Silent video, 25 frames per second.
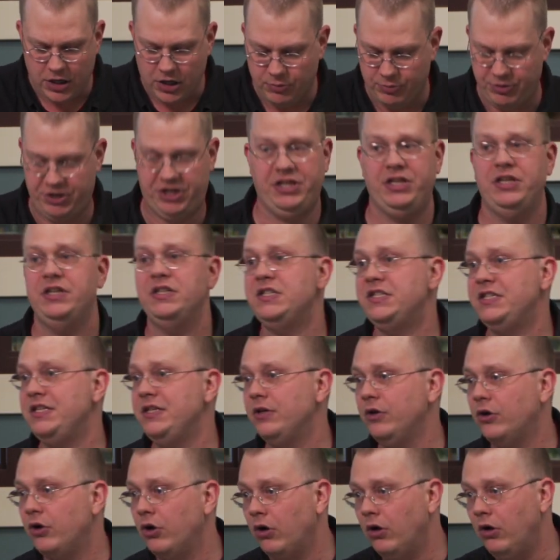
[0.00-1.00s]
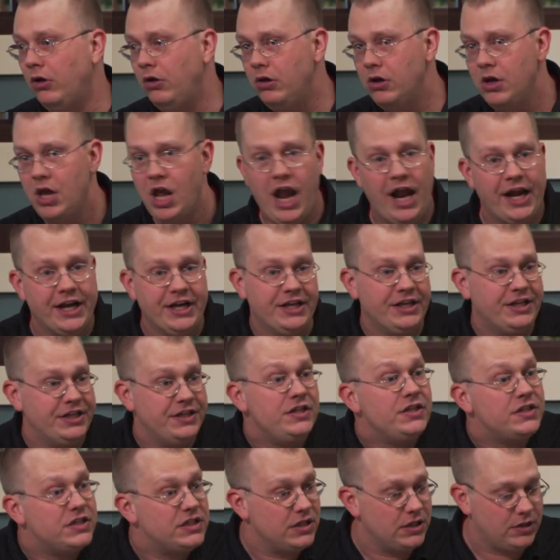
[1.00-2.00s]
but he didn't see the girl and he
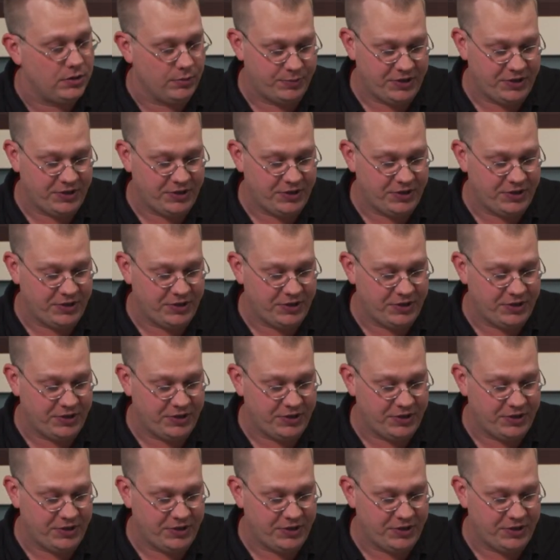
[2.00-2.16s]
didn't see the